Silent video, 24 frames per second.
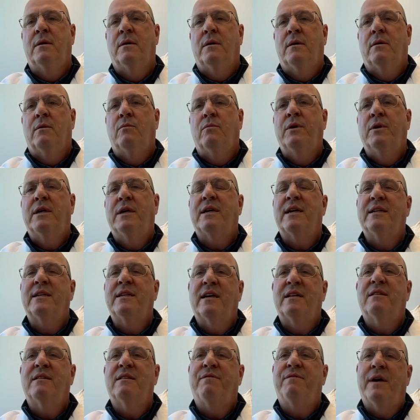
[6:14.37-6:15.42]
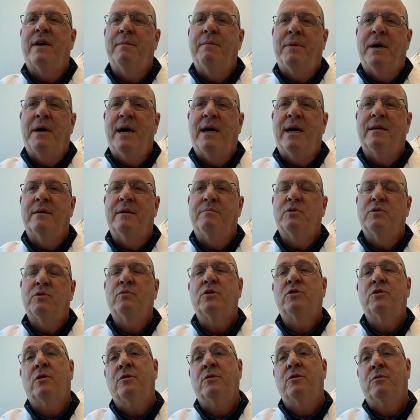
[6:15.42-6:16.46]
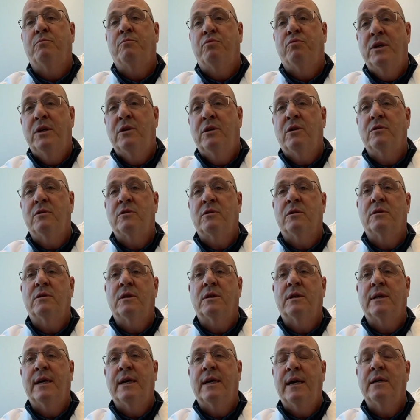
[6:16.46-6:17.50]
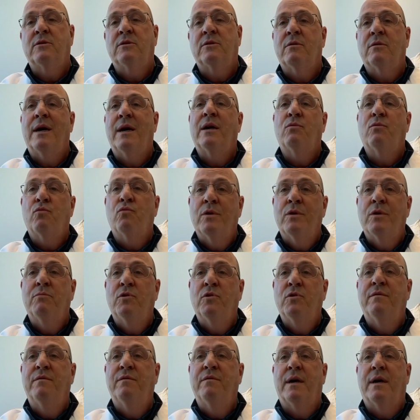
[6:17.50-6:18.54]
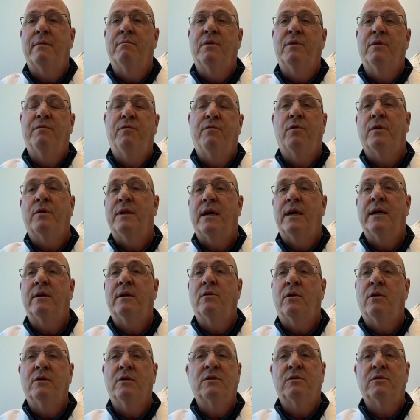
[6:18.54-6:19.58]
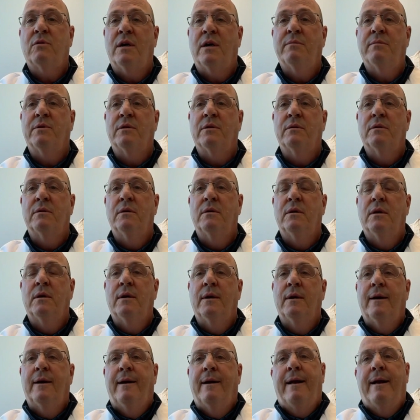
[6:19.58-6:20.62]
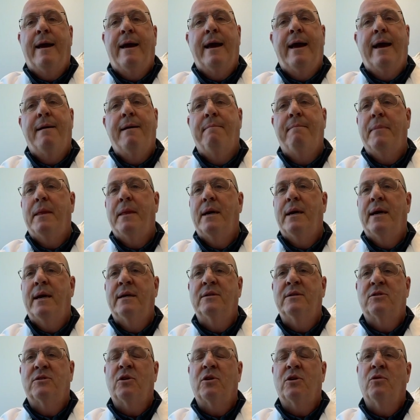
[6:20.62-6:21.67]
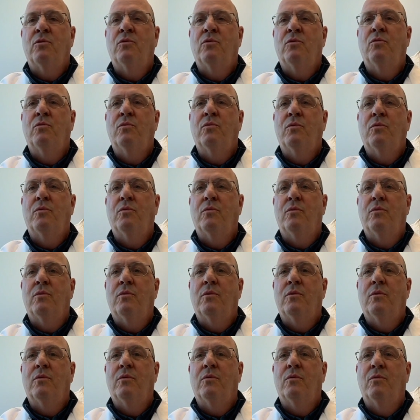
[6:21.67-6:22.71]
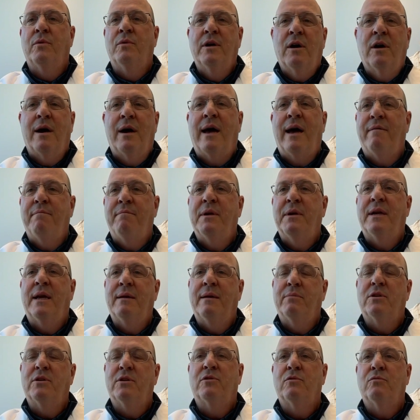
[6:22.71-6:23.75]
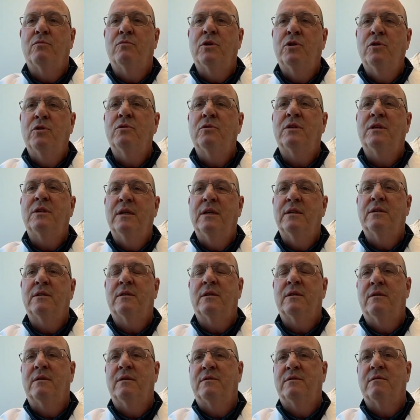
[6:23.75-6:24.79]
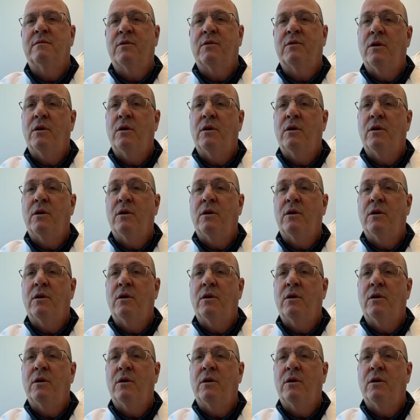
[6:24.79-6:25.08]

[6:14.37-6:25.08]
We can identify polyps, which are the precursor to the cancer, and remove them before they cause trouble. And so we are, have been able to reduce the incidence of colon